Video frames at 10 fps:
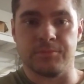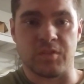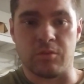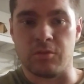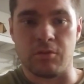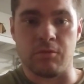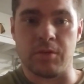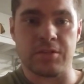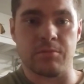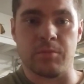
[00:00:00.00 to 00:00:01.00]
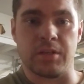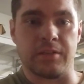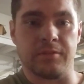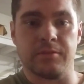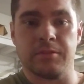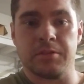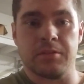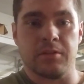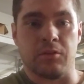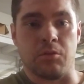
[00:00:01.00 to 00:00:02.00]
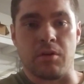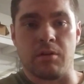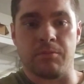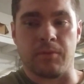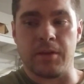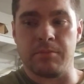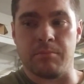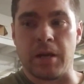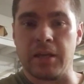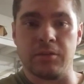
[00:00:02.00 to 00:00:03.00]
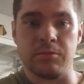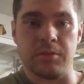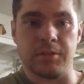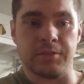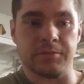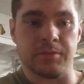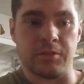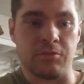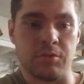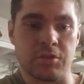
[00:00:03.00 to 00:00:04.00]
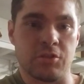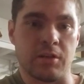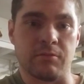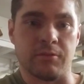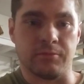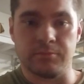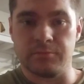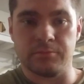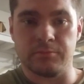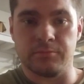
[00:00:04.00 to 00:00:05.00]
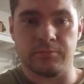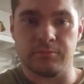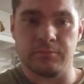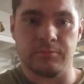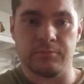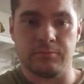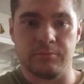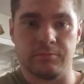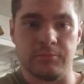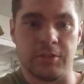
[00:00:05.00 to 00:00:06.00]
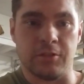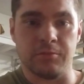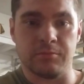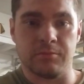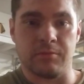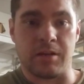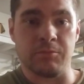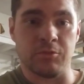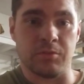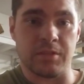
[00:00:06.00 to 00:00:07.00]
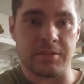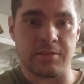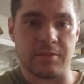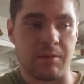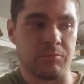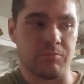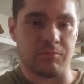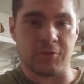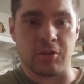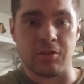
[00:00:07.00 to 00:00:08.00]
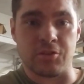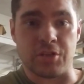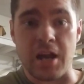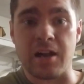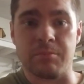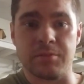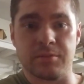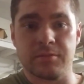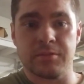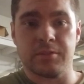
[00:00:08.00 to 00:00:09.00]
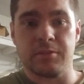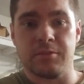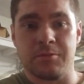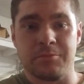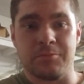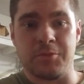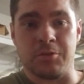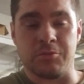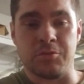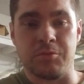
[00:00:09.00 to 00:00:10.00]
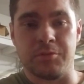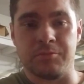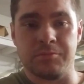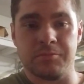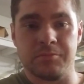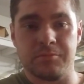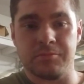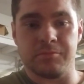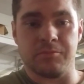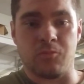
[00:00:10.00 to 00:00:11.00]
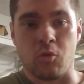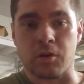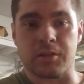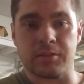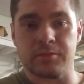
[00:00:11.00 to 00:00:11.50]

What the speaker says: Don't go and waste your money. Go to Harbor Freight and buy you a U.S. General. You know, I'm doing this. I'm turning jobs. You know, doing work.